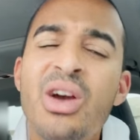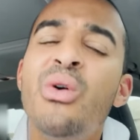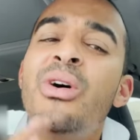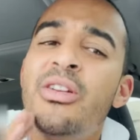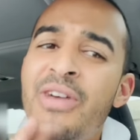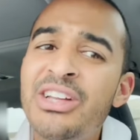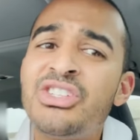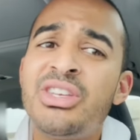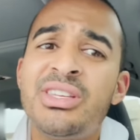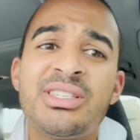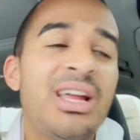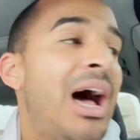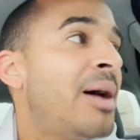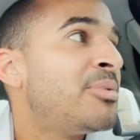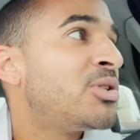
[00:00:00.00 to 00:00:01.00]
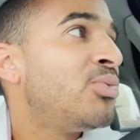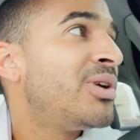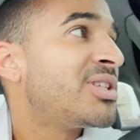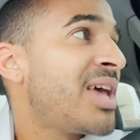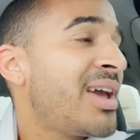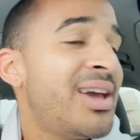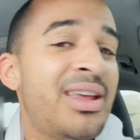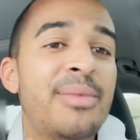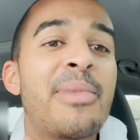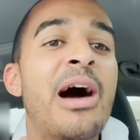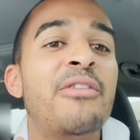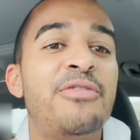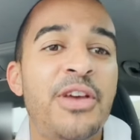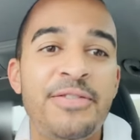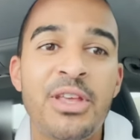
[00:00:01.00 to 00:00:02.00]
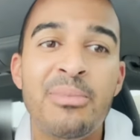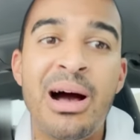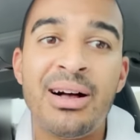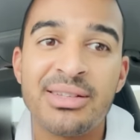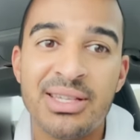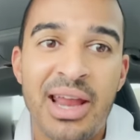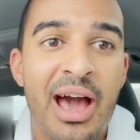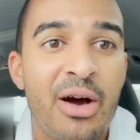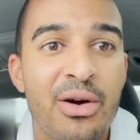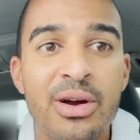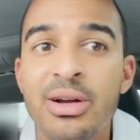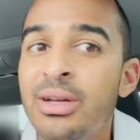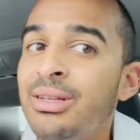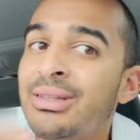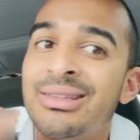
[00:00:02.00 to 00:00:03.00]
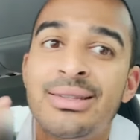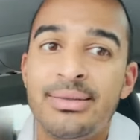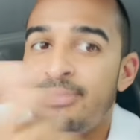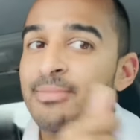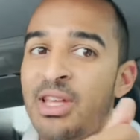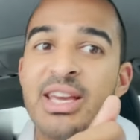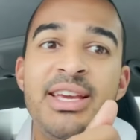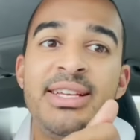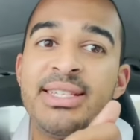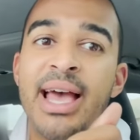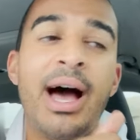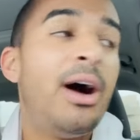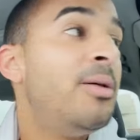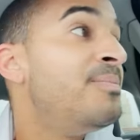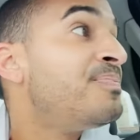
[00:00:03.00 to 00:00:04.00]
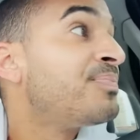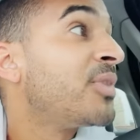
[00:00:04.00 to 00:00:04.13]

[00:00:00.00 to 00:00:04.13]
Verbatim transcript: Well, it eventually stops. Once I hit about 50 miles an hour, he's out.